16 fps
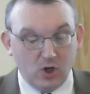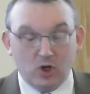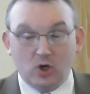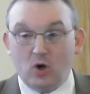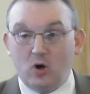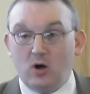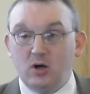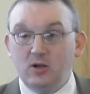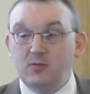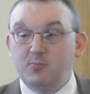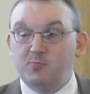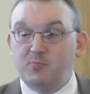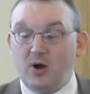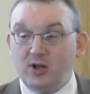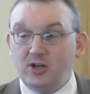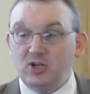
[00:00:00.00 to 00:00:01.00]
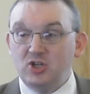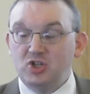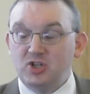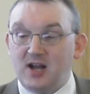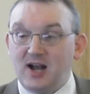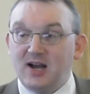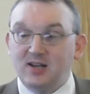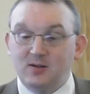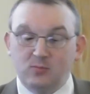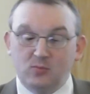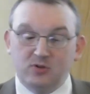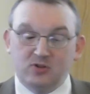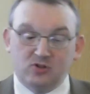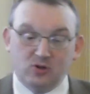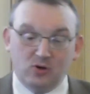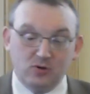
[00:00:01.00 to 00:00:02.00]
God punished Adam
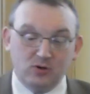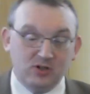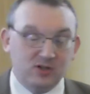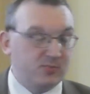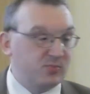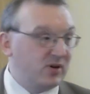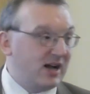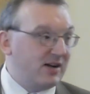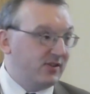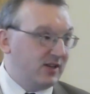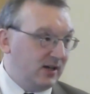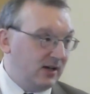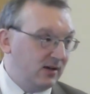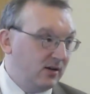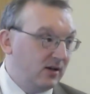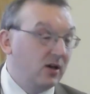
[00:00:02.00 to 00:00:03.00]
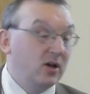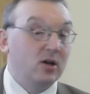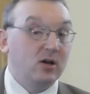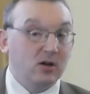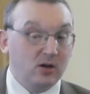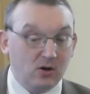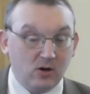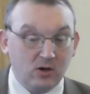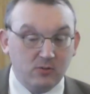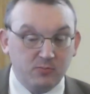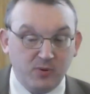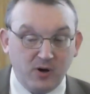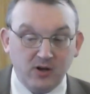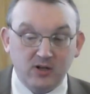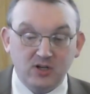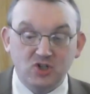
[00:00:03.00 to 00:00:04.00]
with total depravity. God
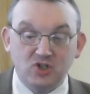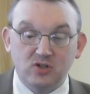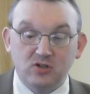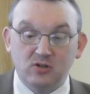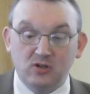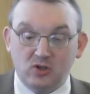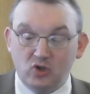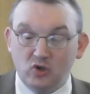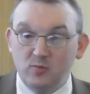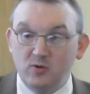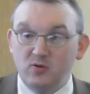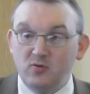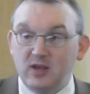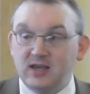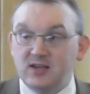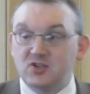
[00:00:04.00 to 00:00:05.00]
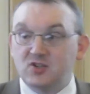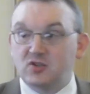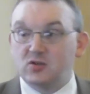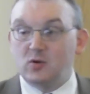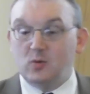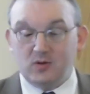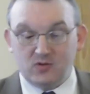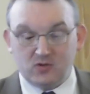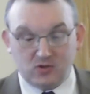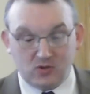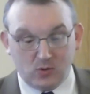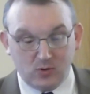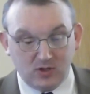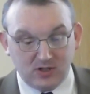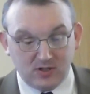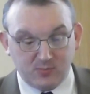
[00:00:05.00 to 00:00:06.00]
punished the human race with
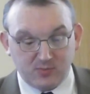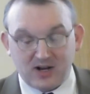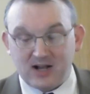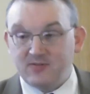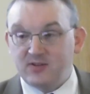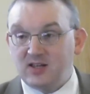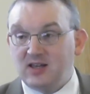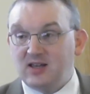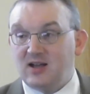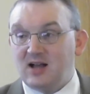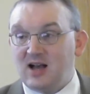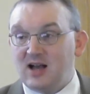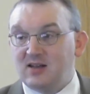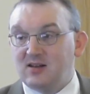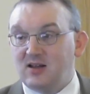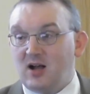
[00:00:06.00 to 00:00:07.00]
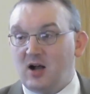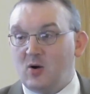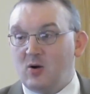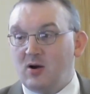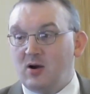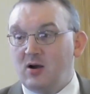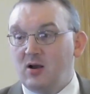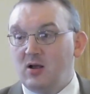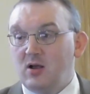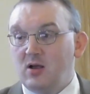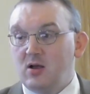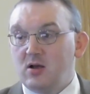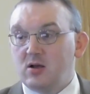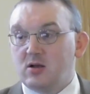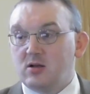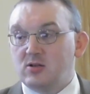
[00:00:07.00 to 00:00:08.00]
total depravity at our
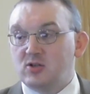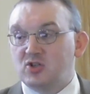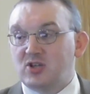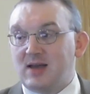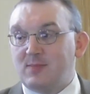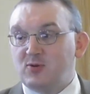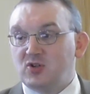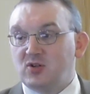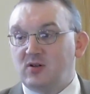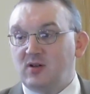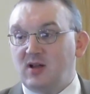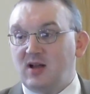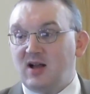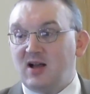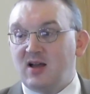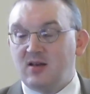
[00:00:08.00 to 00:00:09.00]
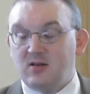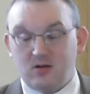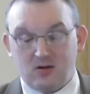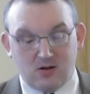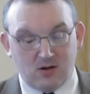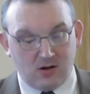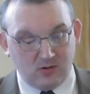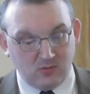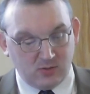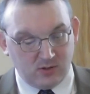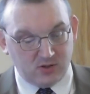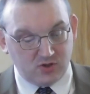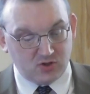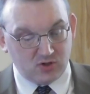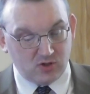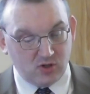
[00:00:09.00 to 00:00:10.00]
conception and
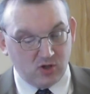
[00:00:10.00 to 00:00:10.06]
onwards.